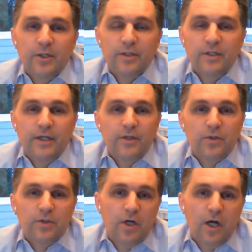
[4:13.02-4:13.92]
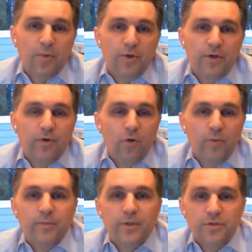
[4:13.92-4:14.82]
nickel, copper, and
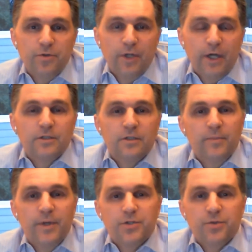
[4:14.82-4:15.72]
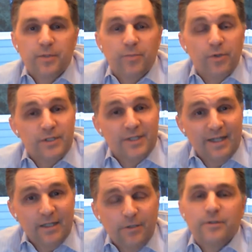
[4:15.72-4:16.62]
chromium that you can actually measure in
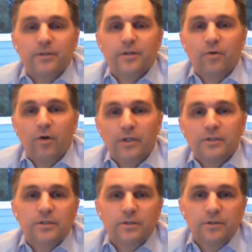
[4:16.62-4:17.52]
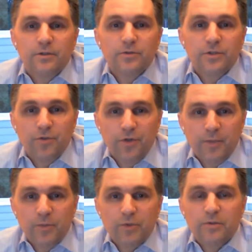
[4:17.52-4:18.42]
percent across those
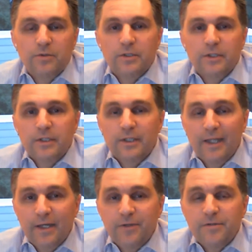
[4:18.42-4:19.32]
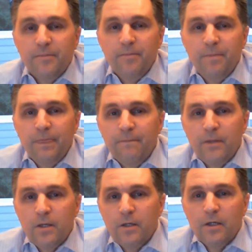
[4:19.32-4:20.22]
incredible lengths,
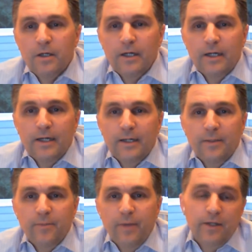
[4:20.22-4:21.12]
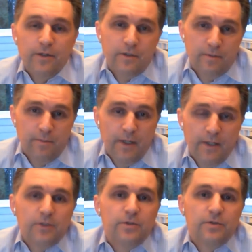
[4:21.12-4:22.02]
and
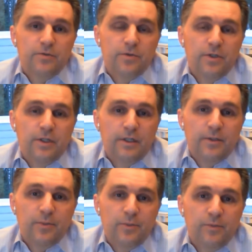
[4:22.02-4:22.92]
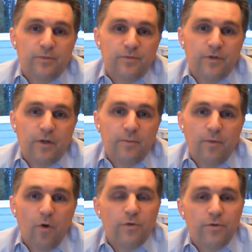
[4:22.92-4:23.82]
compiled from
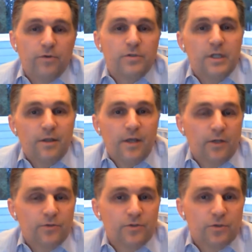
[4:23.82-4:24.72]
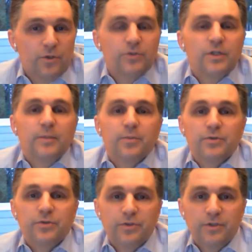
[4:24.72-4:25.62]
over 13,000 soil
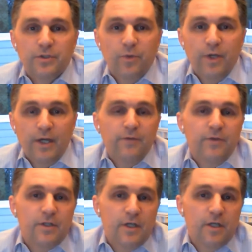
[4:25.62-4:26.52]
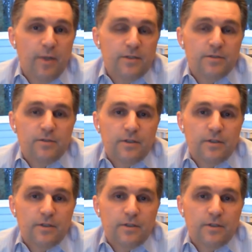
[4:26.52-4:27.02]
samples that we have in the database.